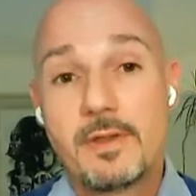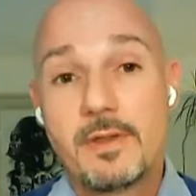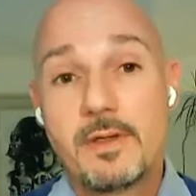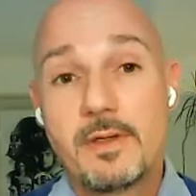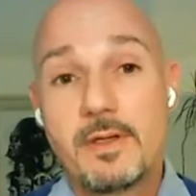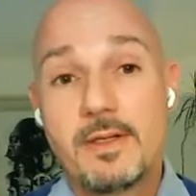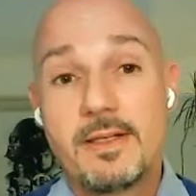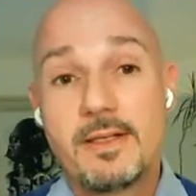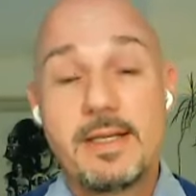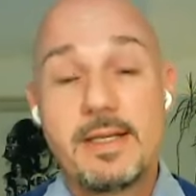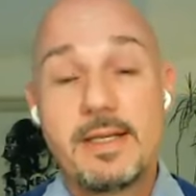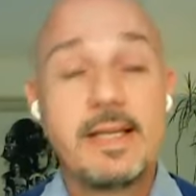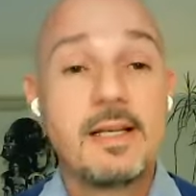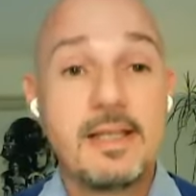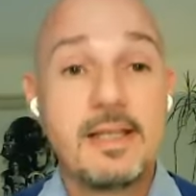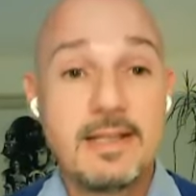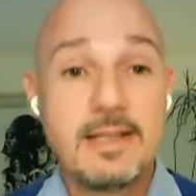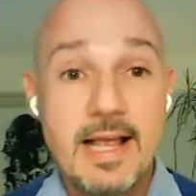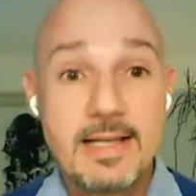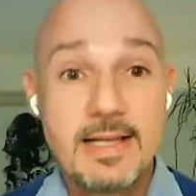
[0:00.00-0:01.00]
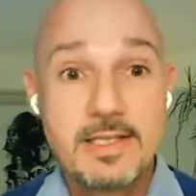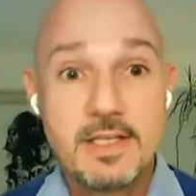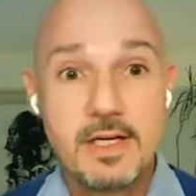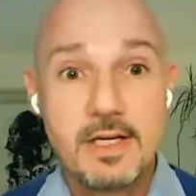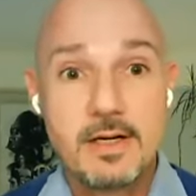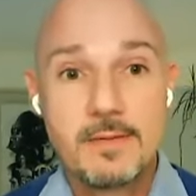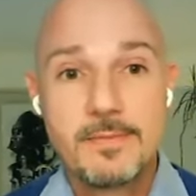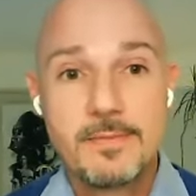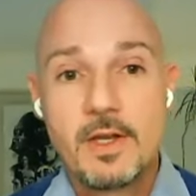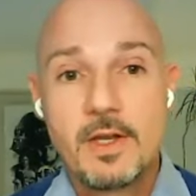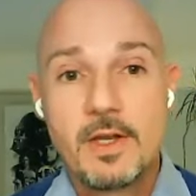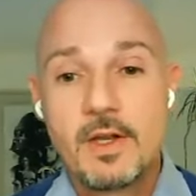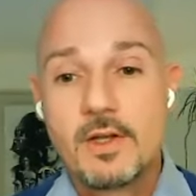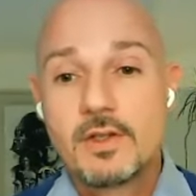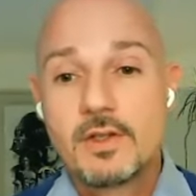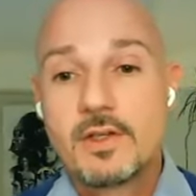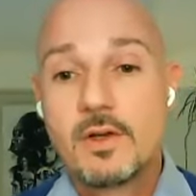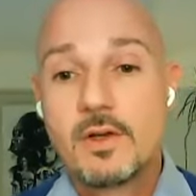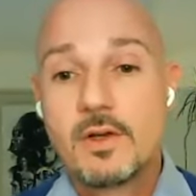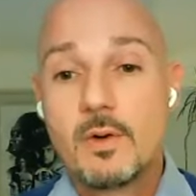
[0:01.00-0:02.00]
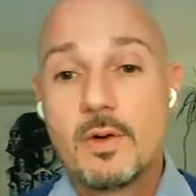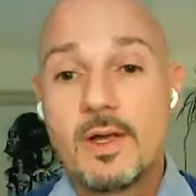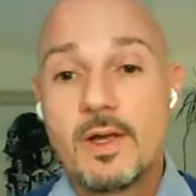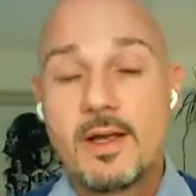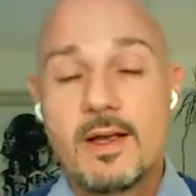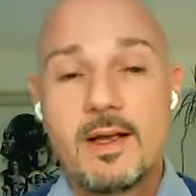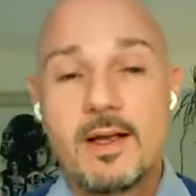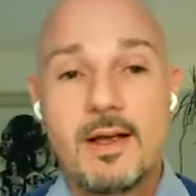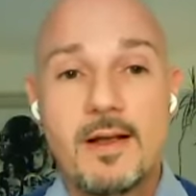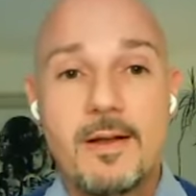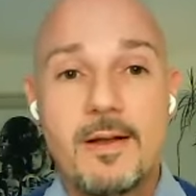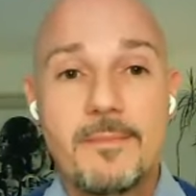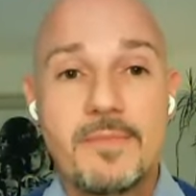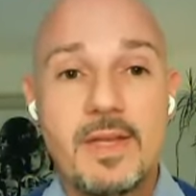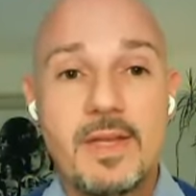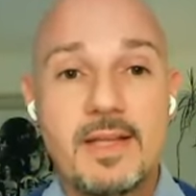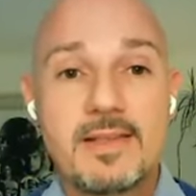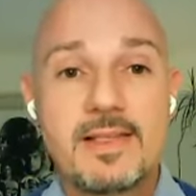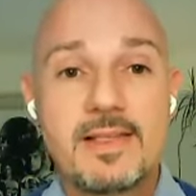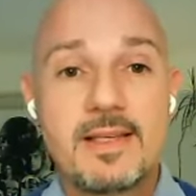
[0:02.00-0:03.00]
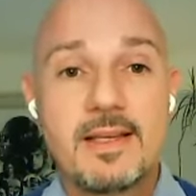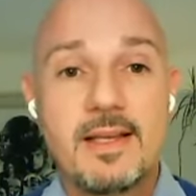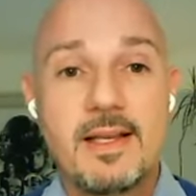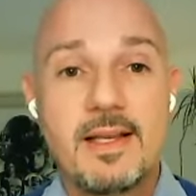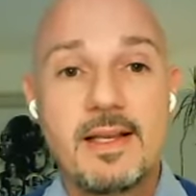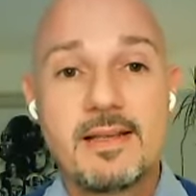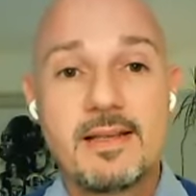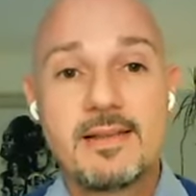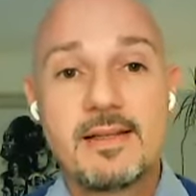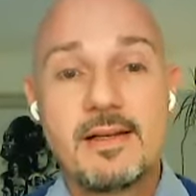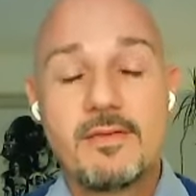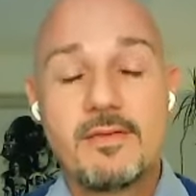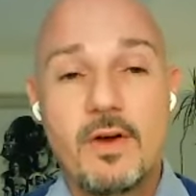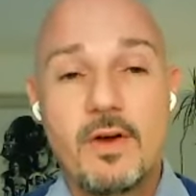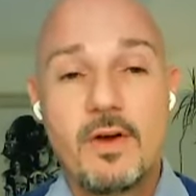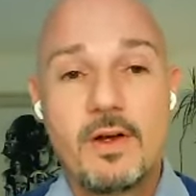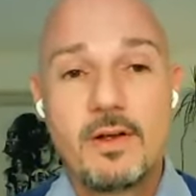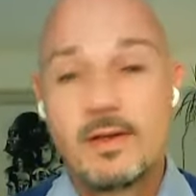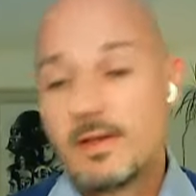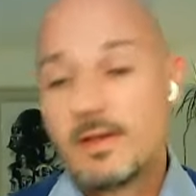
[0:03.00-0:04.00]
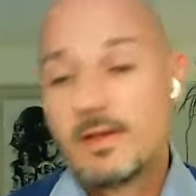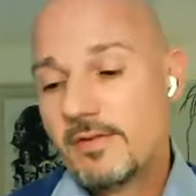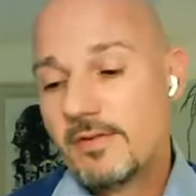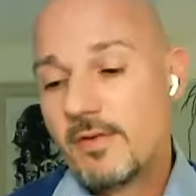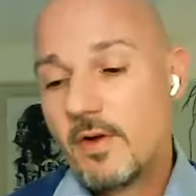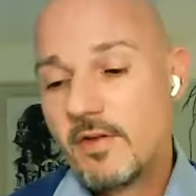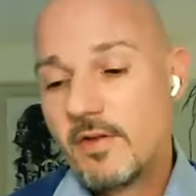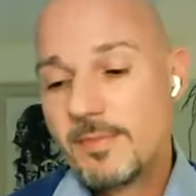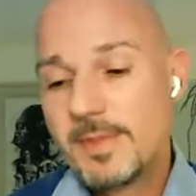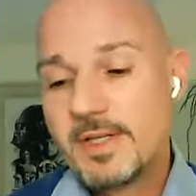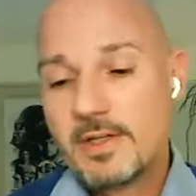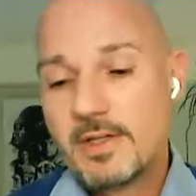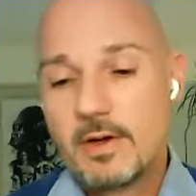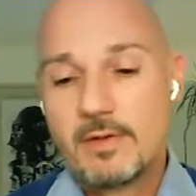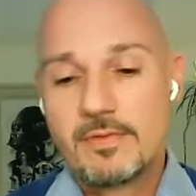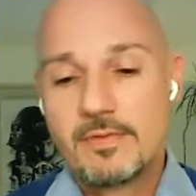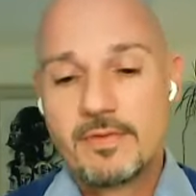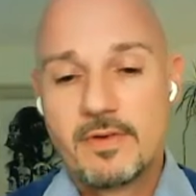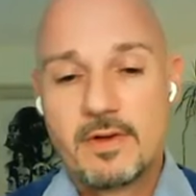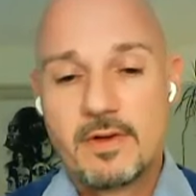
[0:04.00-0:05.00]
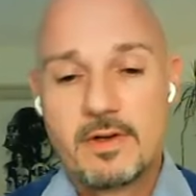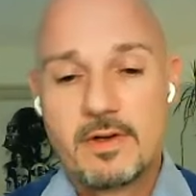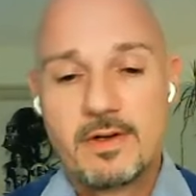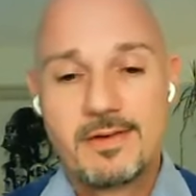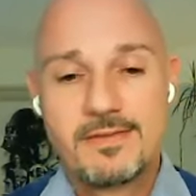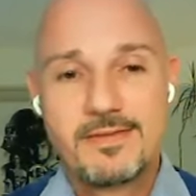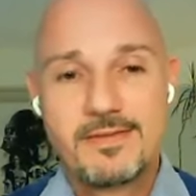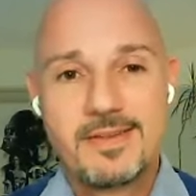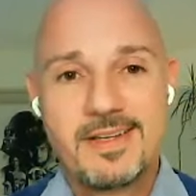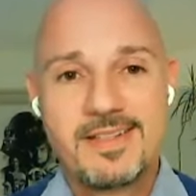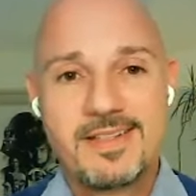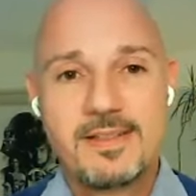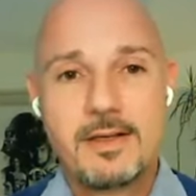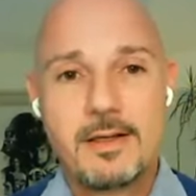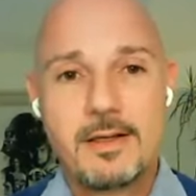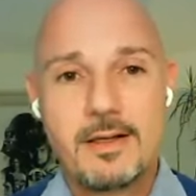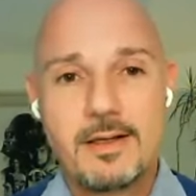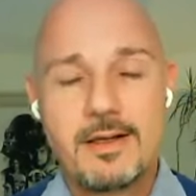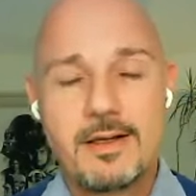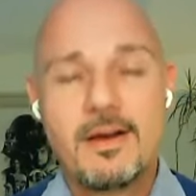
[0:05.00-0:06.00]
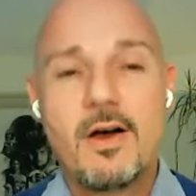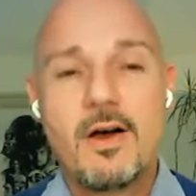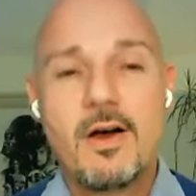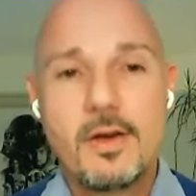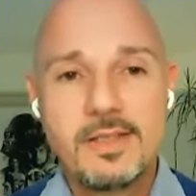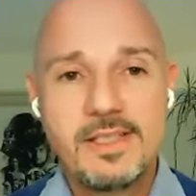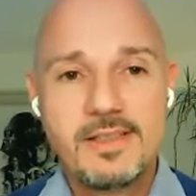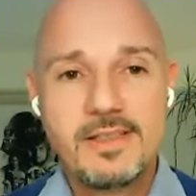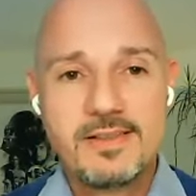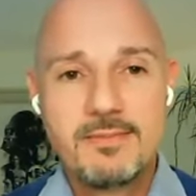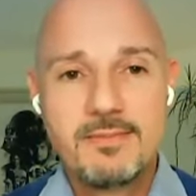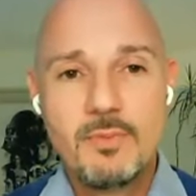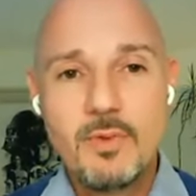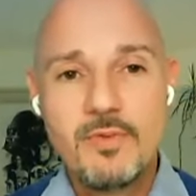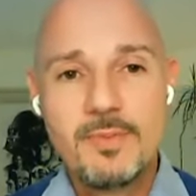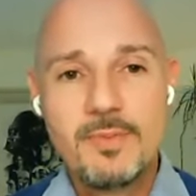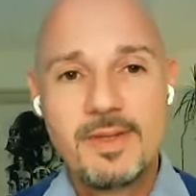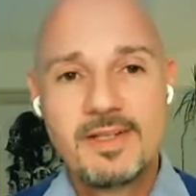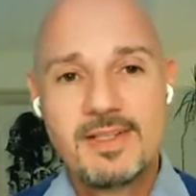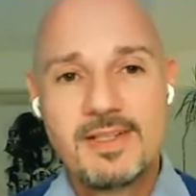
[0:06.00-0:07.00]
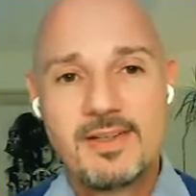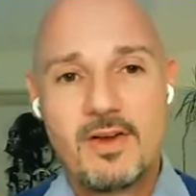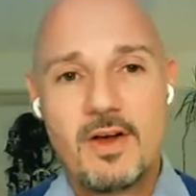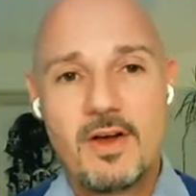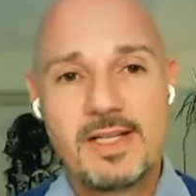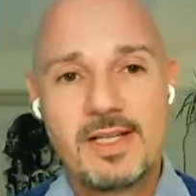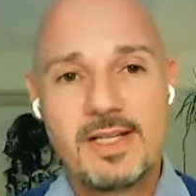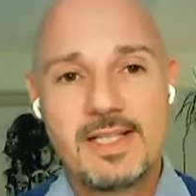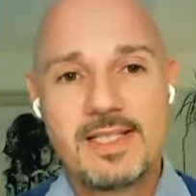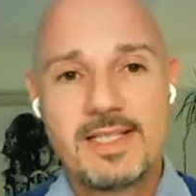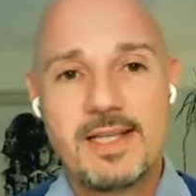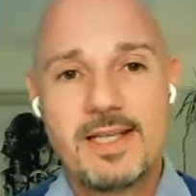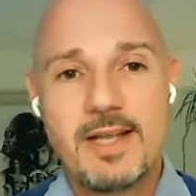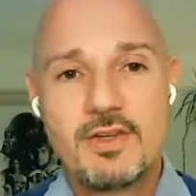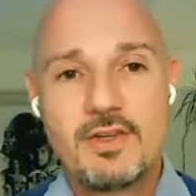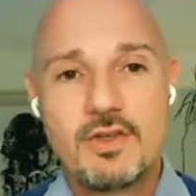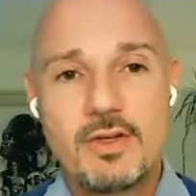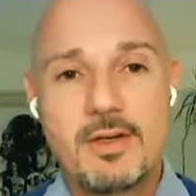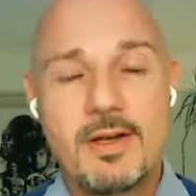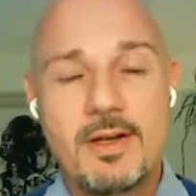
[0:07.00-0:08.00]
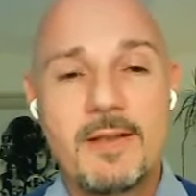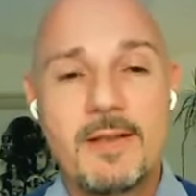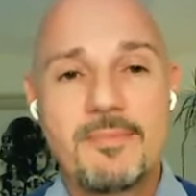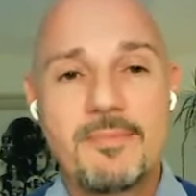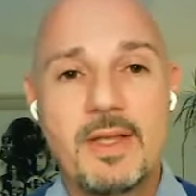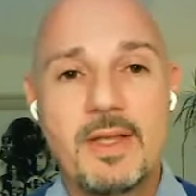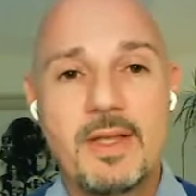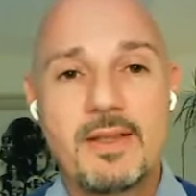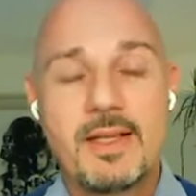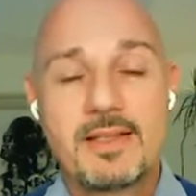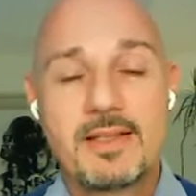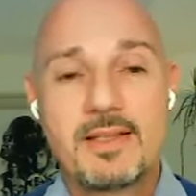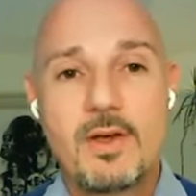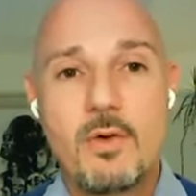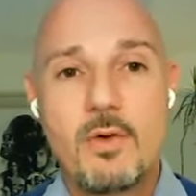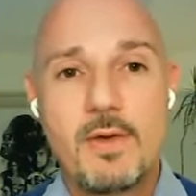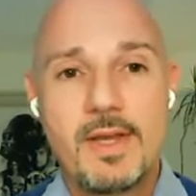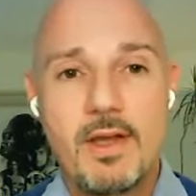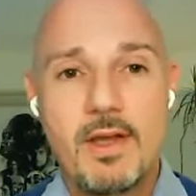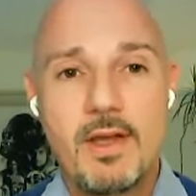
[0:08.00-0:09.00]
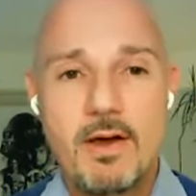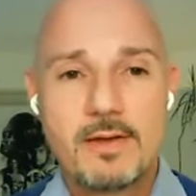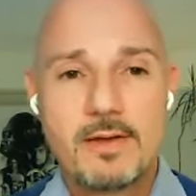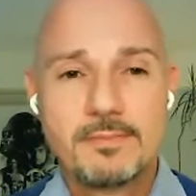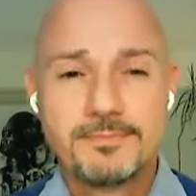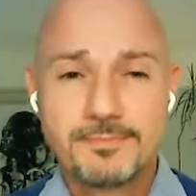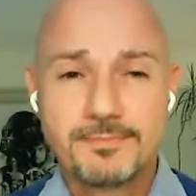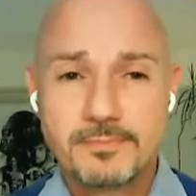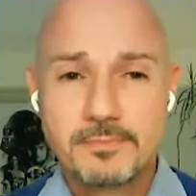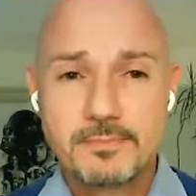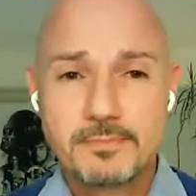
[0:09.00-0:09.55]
England last year. So it's an evolvement of audience movement and audience attention that's going on,